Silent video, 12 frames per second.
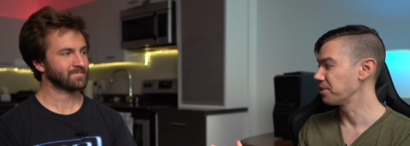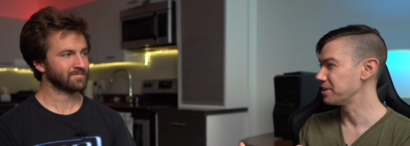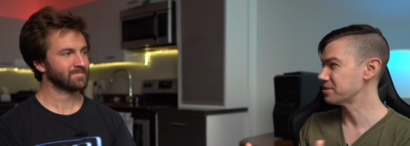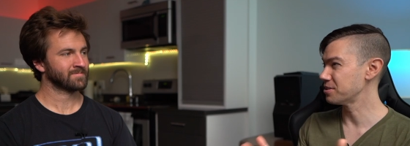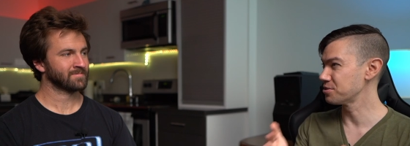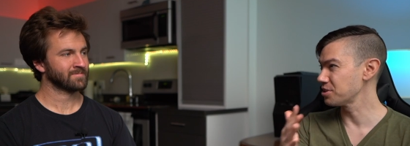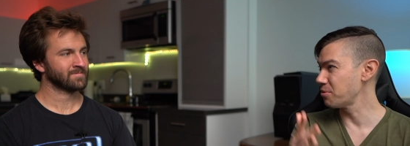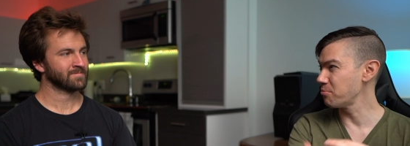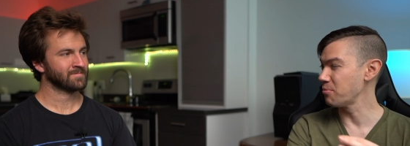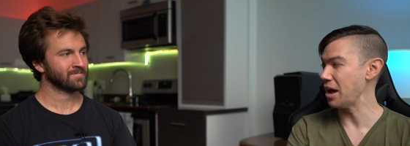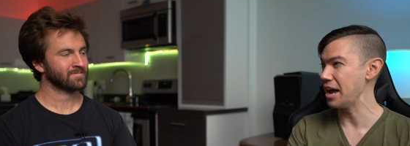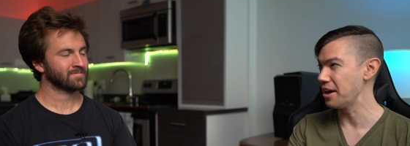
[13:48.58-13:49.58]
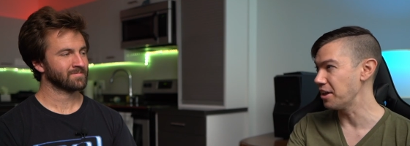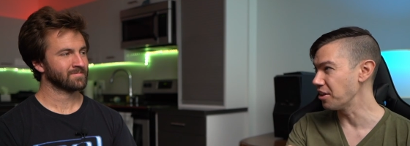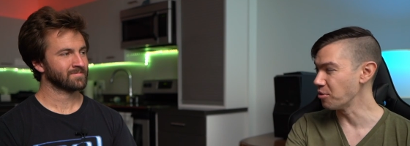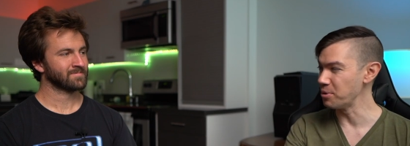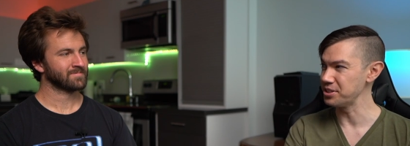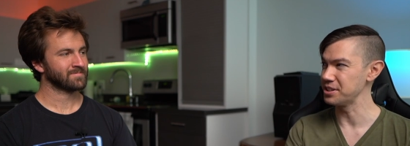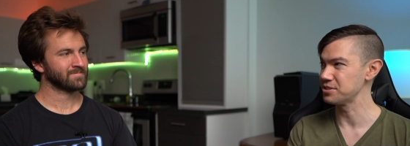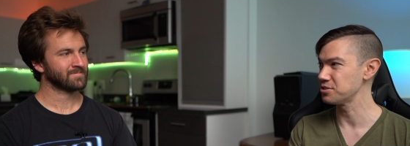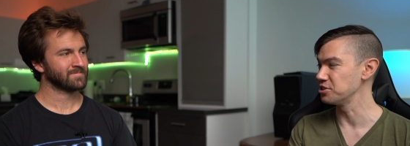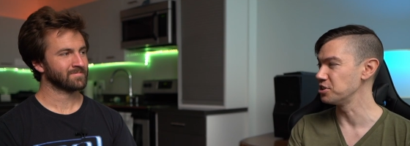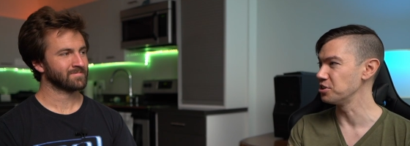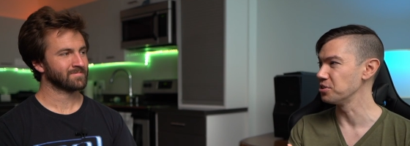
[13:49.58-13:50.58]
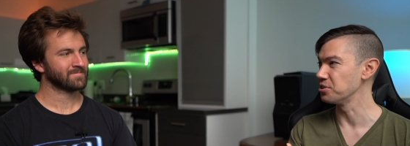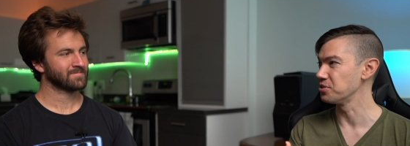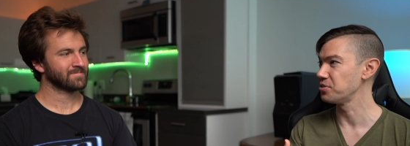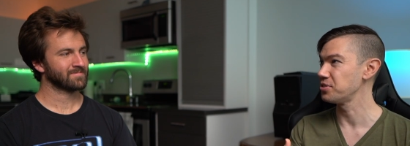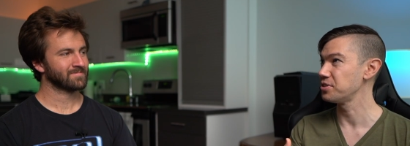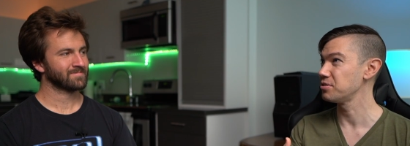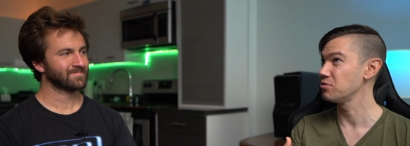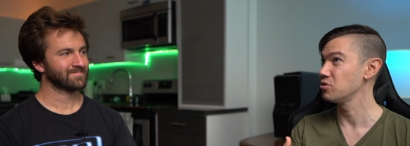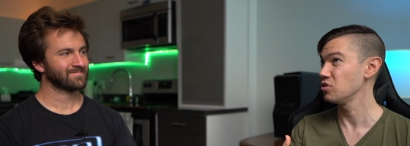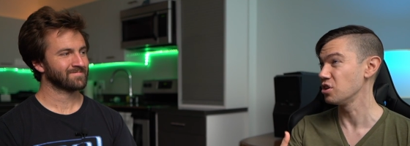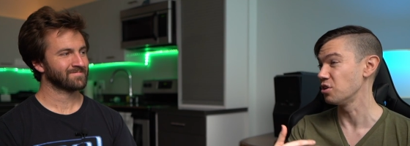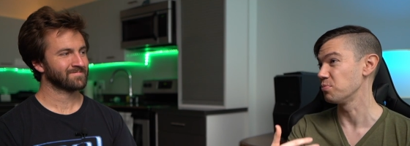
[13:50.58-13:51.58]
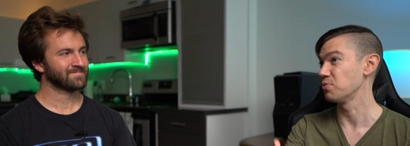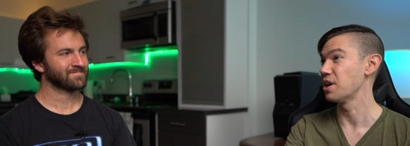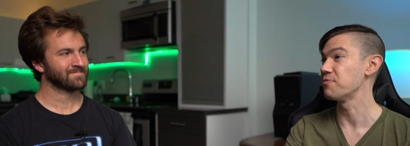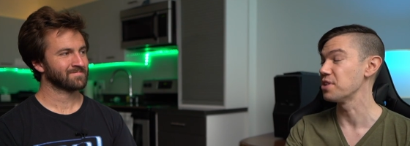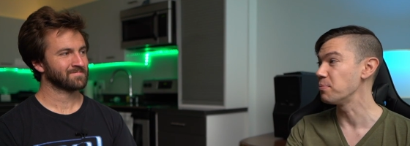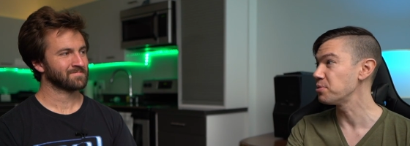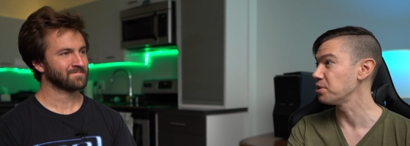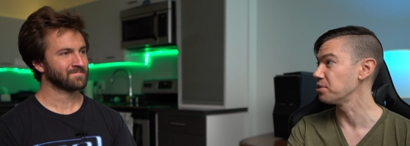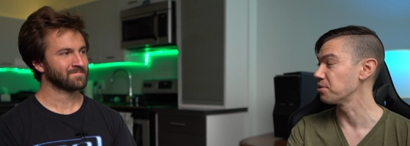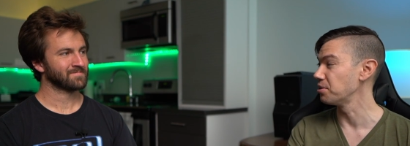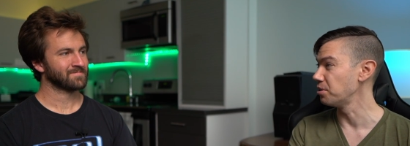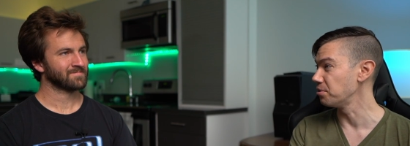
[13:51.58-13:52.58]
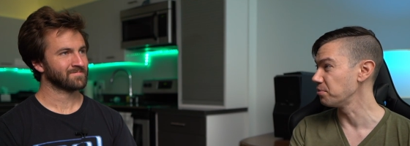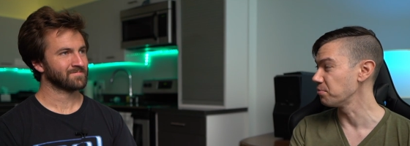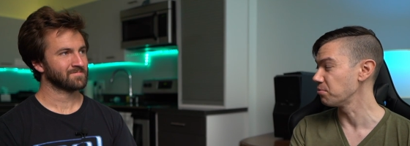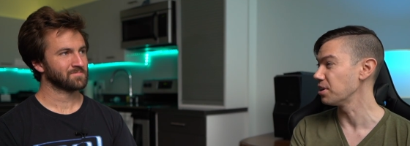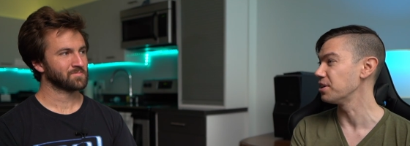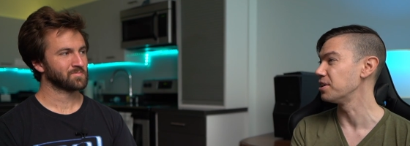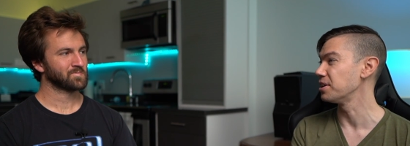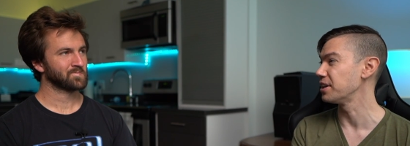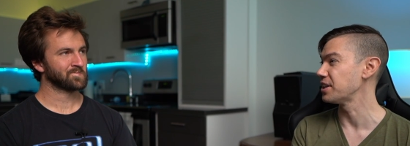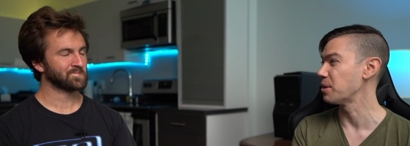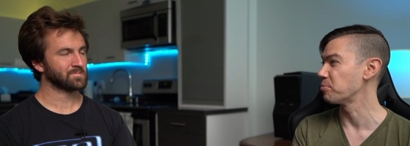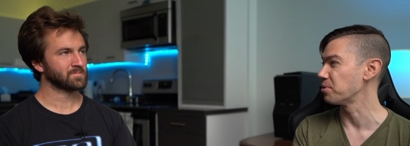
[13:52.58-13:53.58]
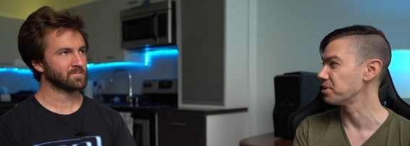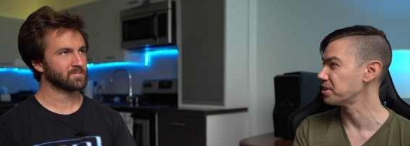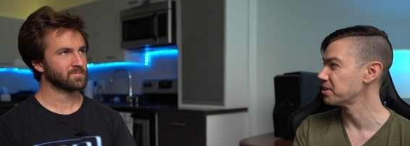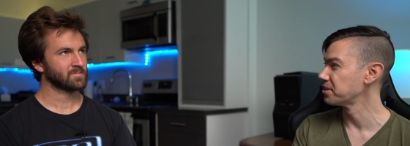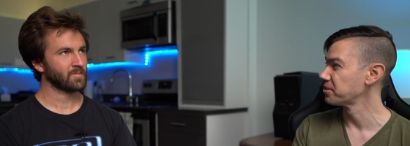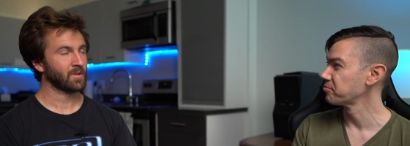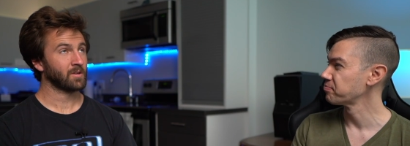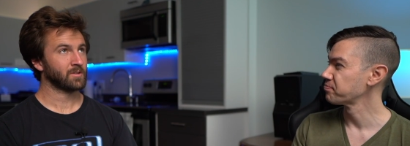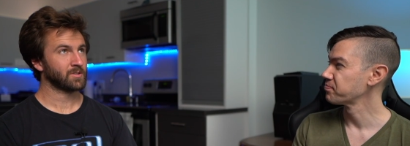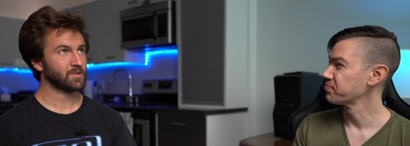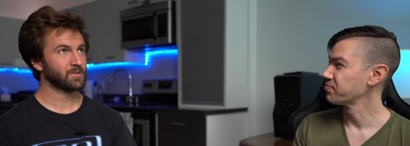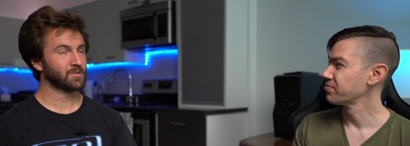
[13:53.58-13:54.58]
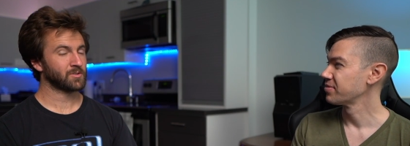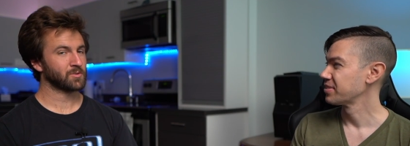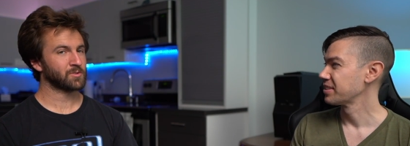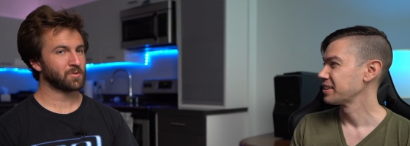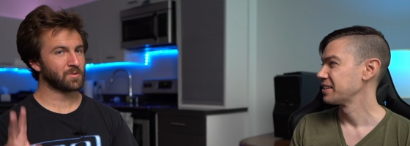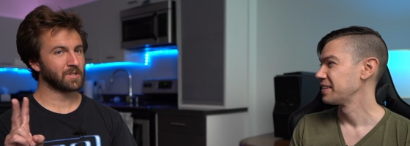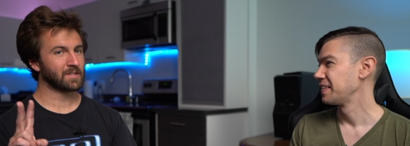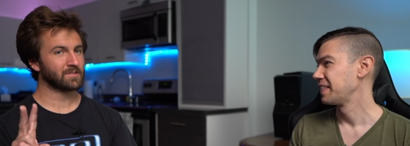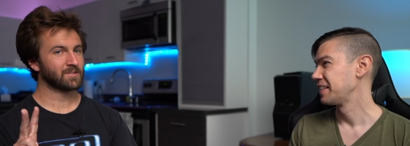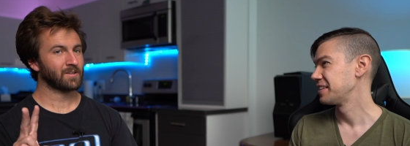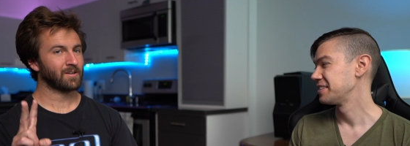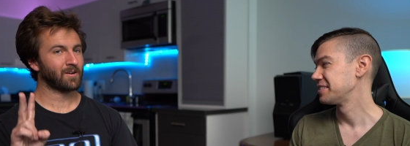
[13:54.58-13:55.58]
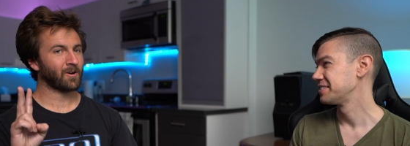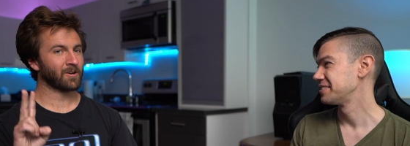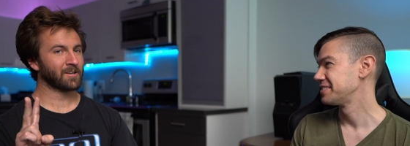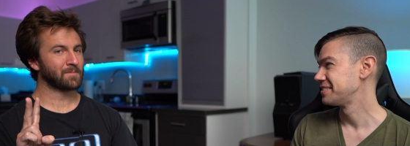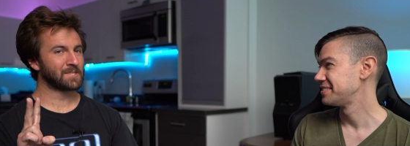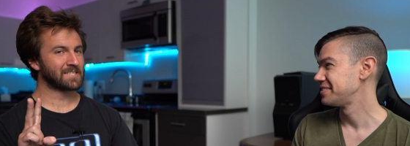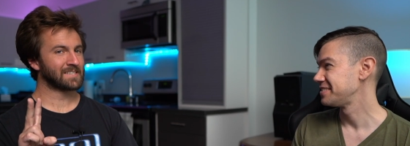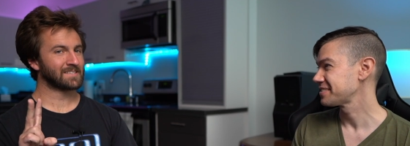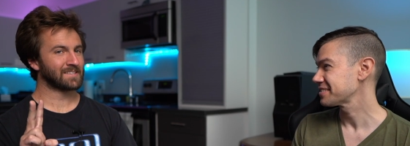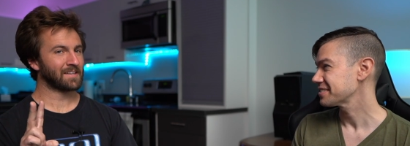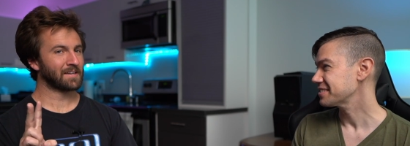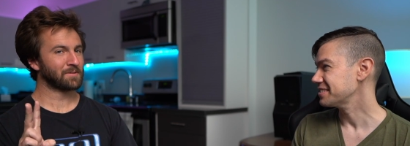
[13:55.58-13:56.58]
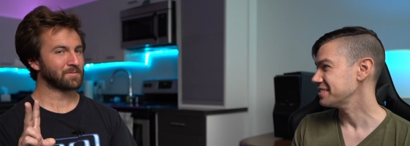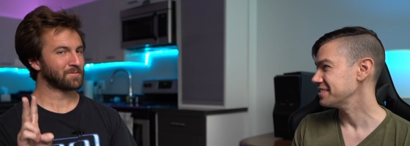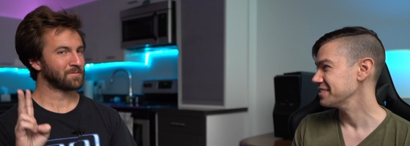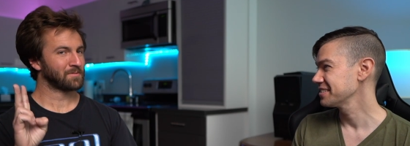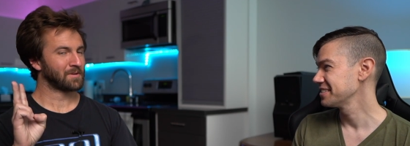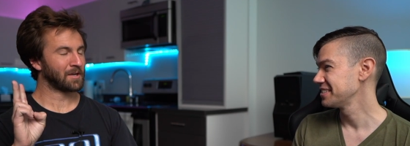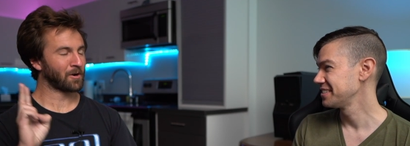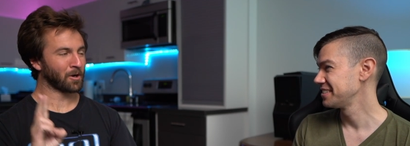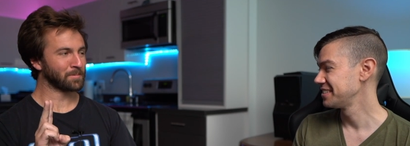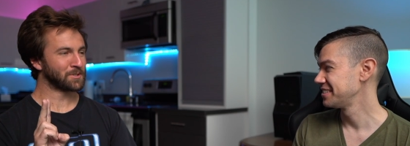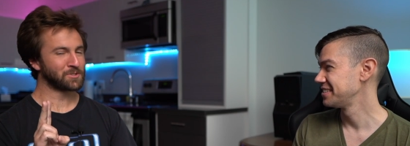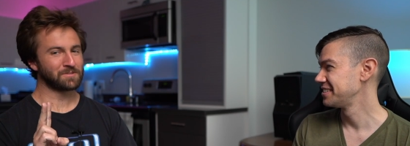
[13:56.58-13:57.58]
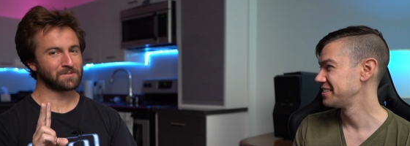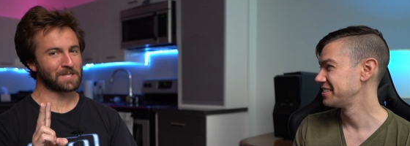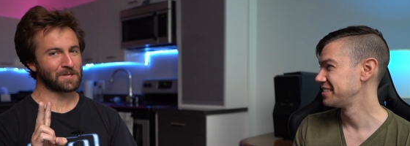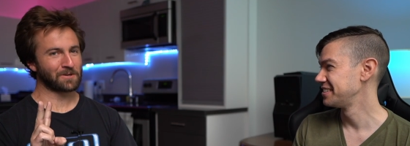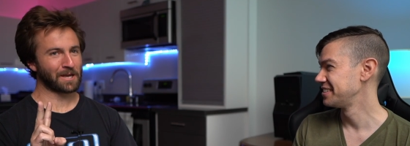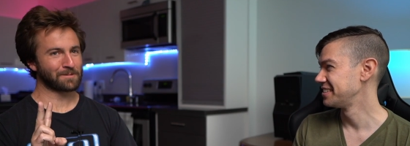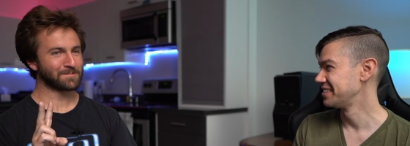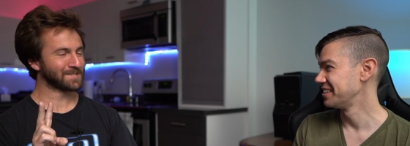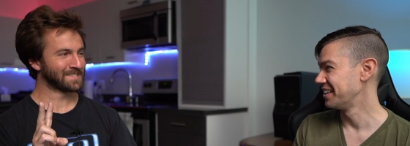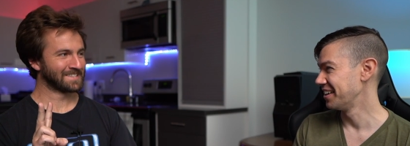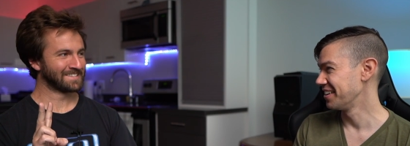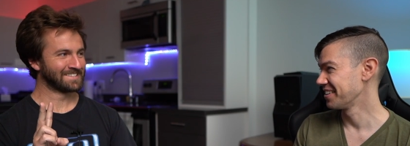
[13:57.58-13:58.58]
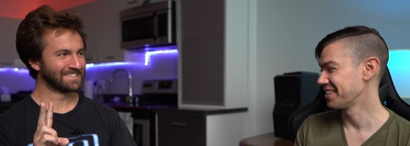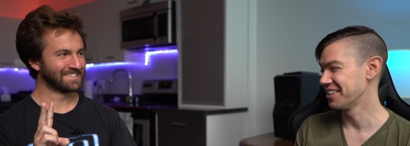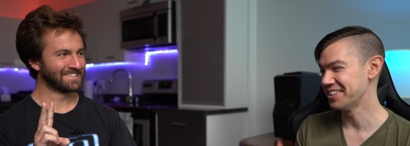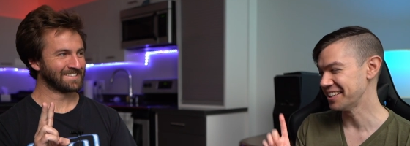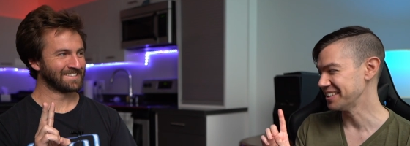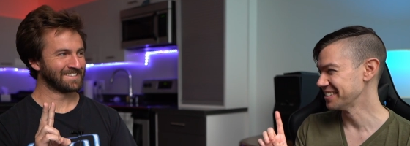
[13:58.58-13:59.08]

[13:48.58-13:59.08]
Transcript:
Speaker 1: is there some element that's still, you know, left up to your own will at that mm. point?
Speaker 2: So two things: art imitates life, and RPG video games.
Speaker 1: Go ahead.